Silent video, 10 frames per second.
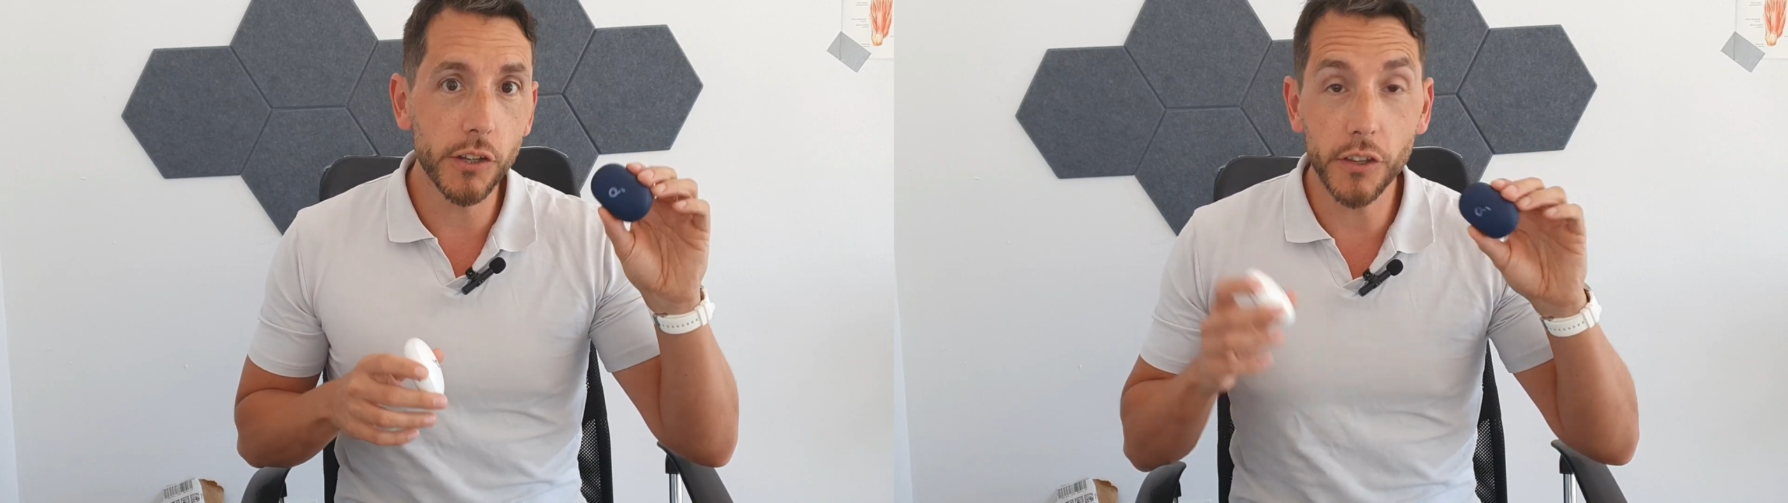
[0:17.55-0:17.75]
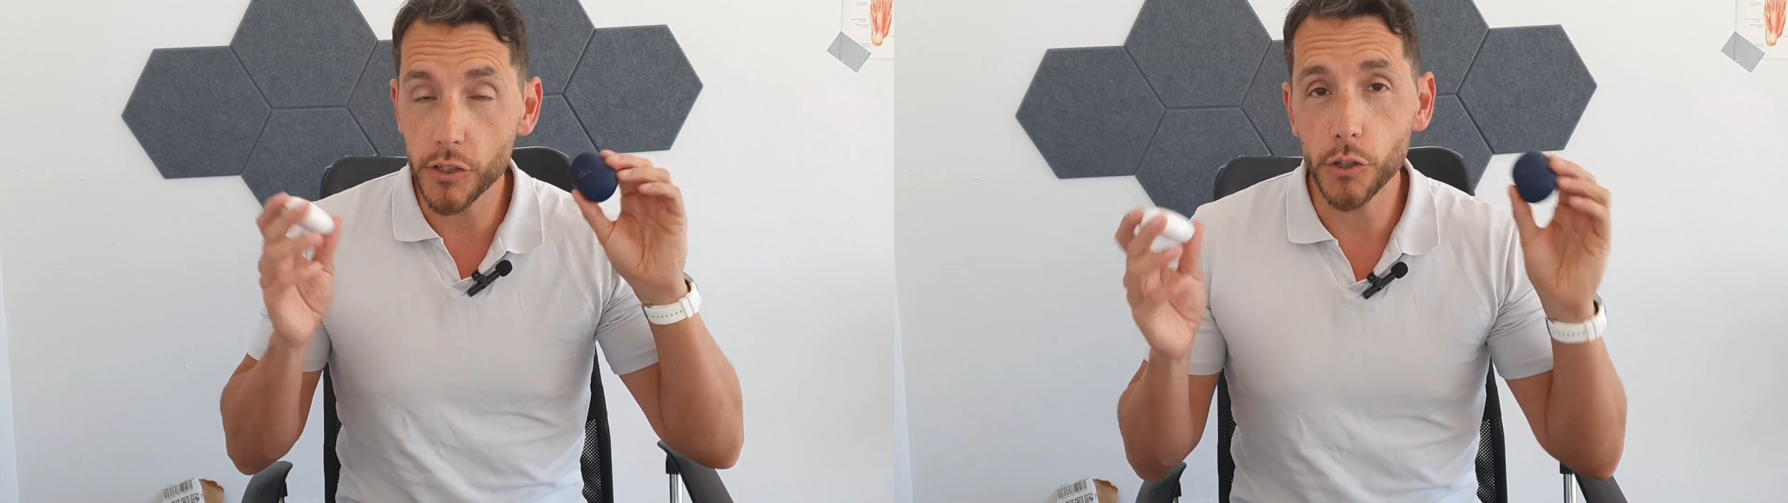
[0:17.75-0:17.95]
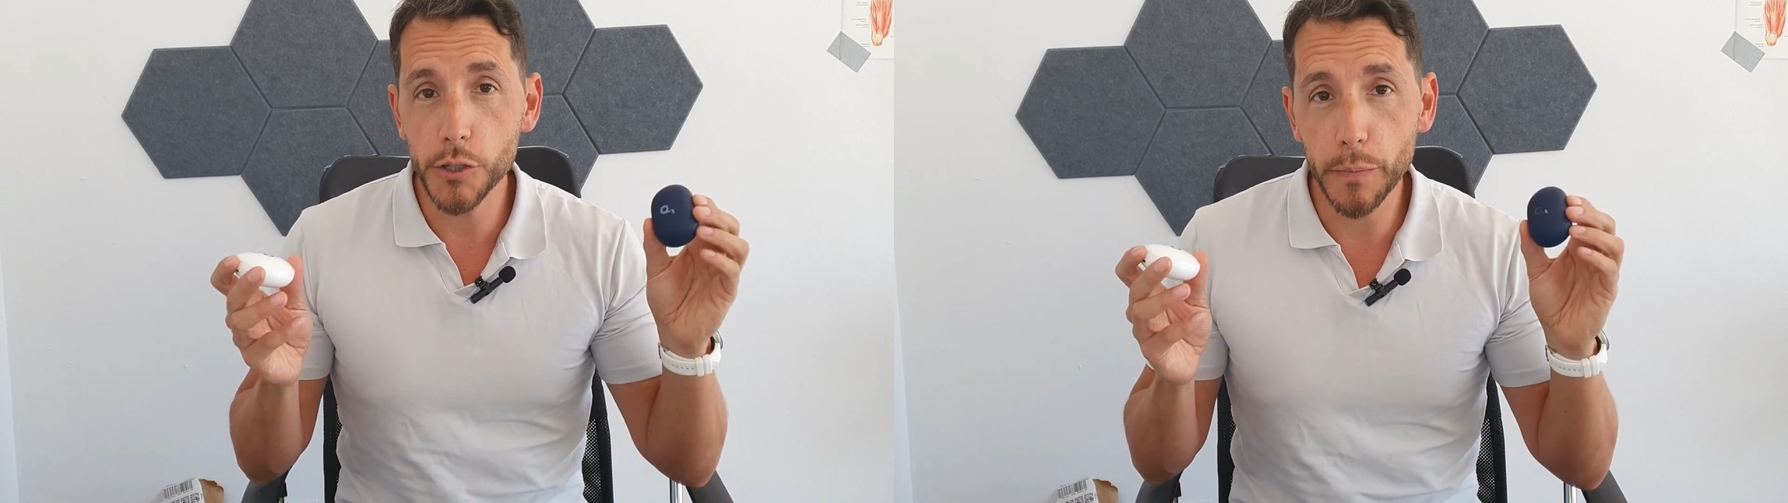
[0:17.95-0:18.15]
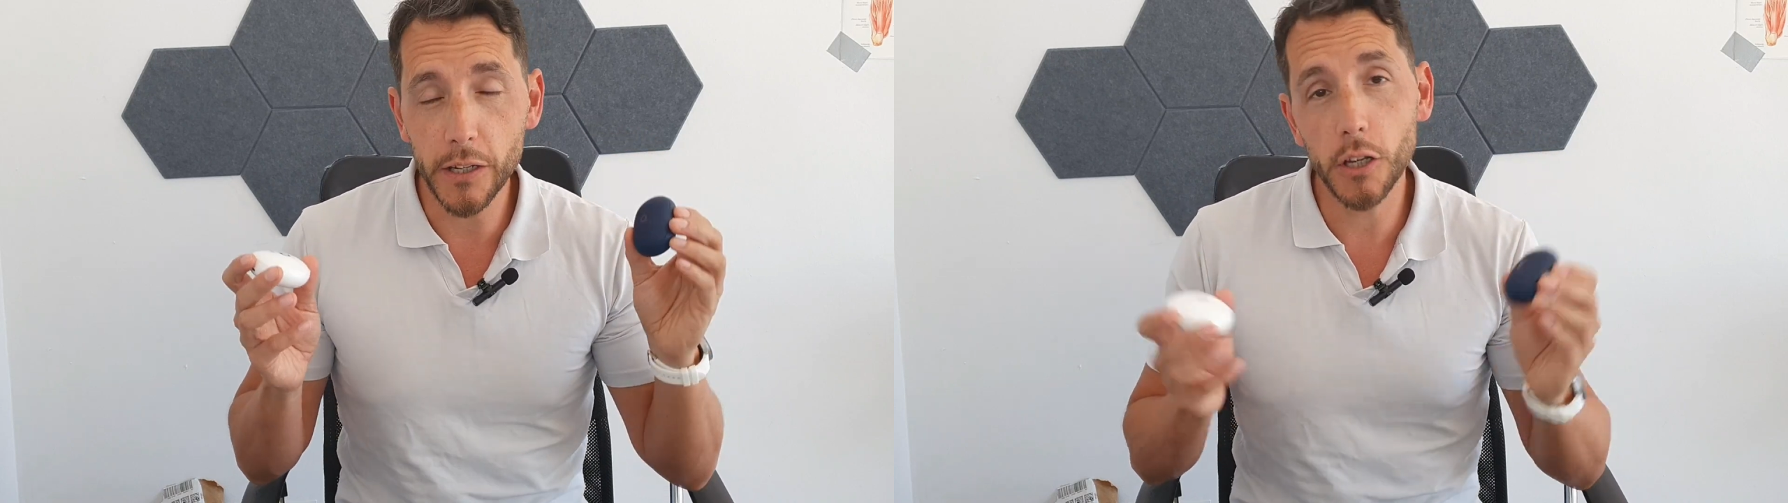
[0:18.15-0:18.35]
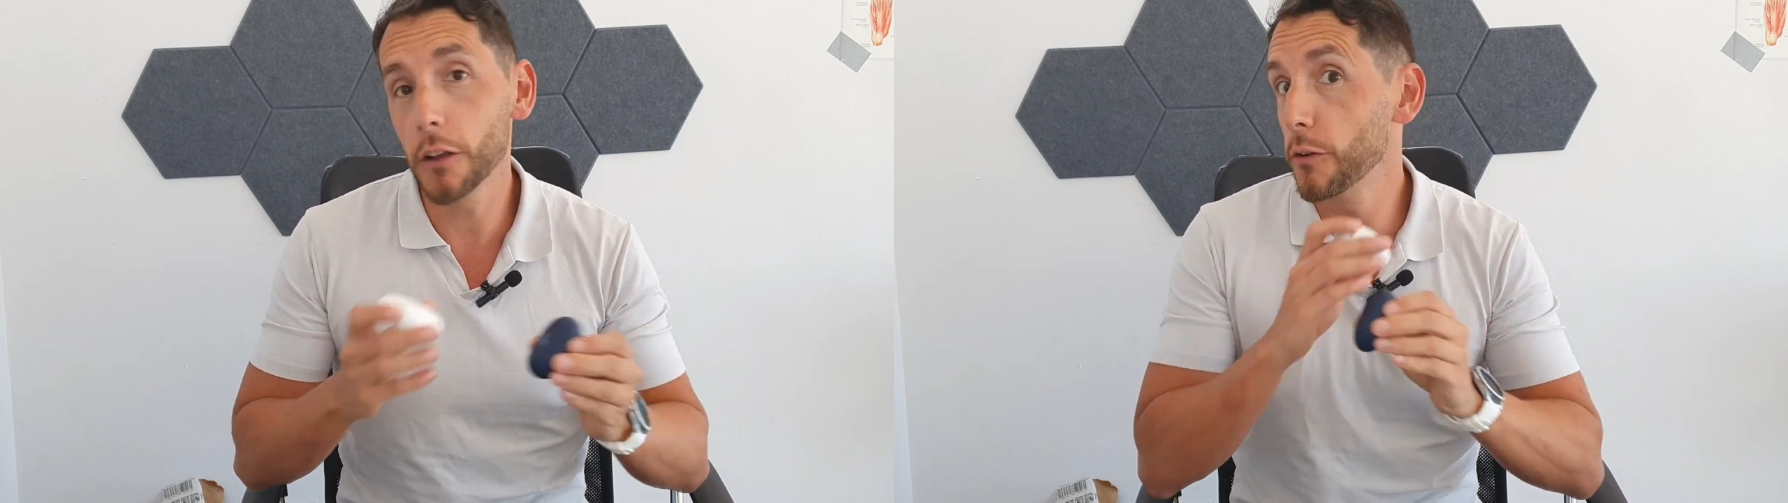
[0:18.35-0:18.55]
that's on
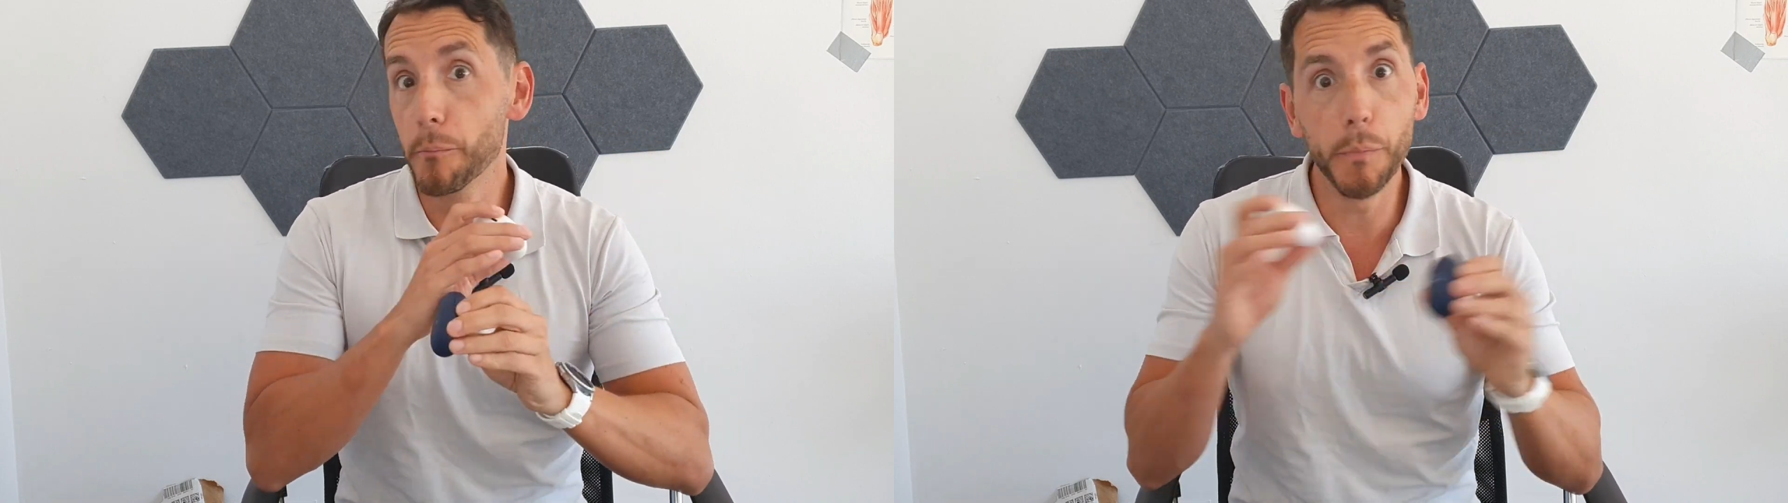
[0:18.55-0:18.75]
special offer.